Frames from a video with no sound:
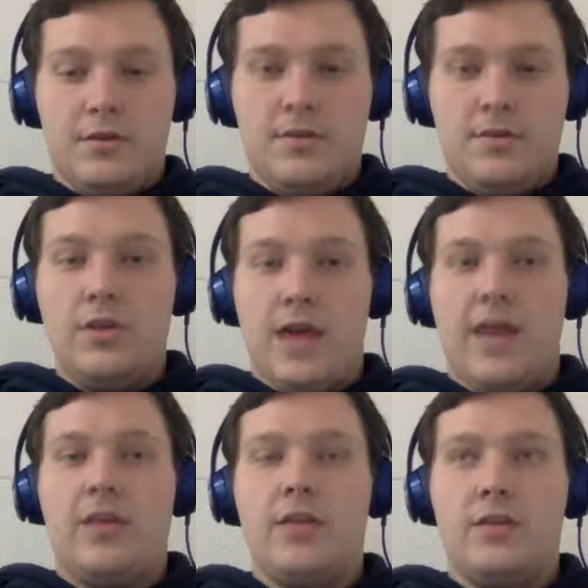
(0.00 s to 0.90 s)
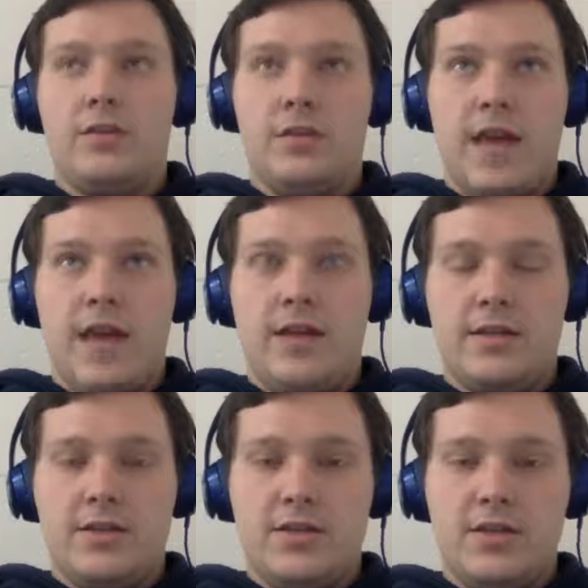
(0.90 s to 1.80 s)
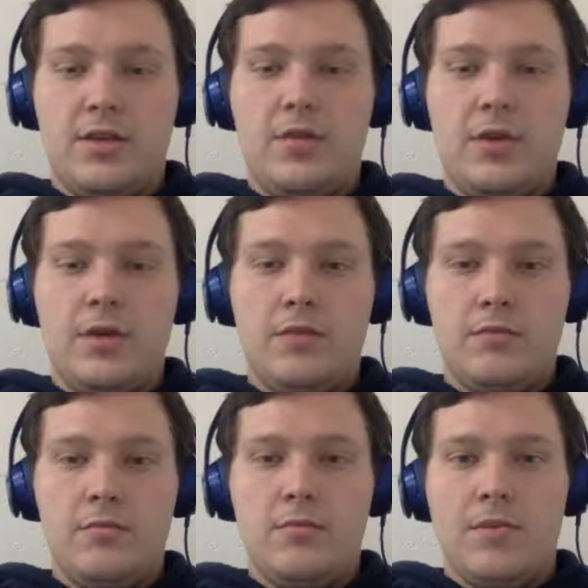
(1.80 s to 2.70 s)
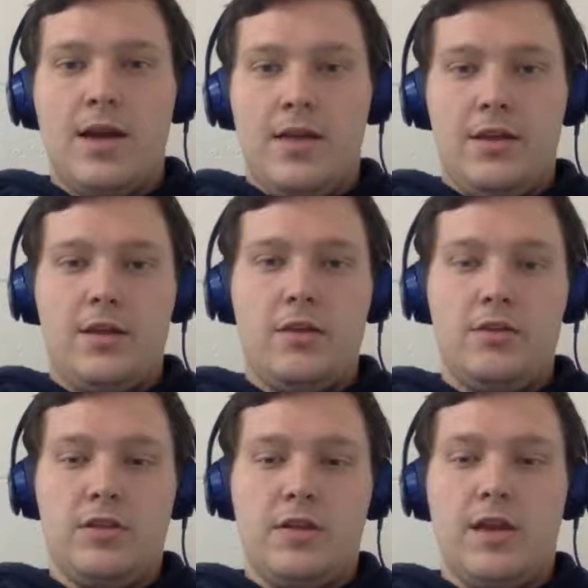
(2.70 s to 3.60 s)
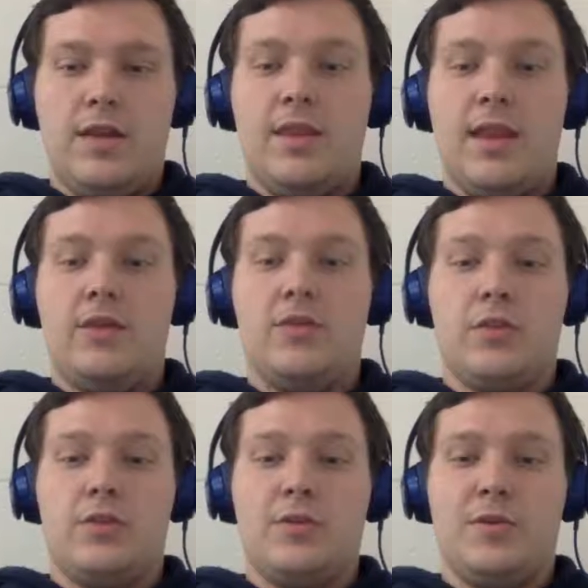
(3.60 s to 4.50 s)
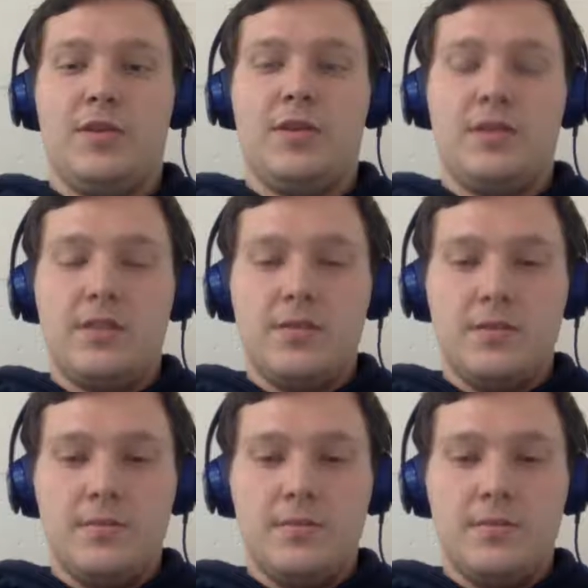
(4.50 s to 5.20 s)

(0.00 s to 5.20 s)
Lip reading: highlight the whole data series that you want, and then close at the end. You'll close parentheses,